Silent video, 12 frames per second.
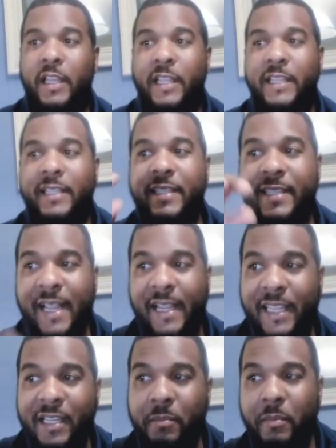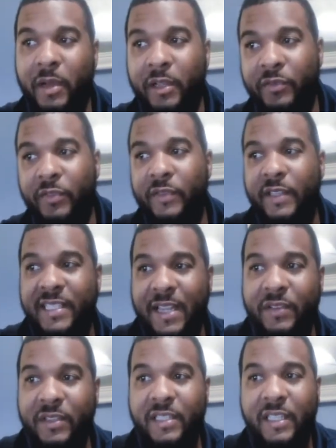second month, the
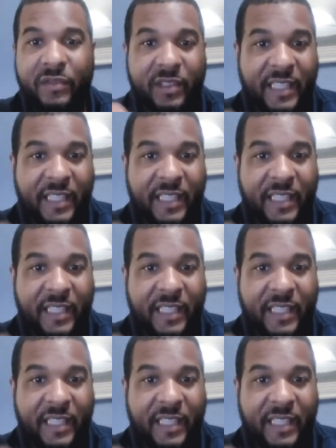17th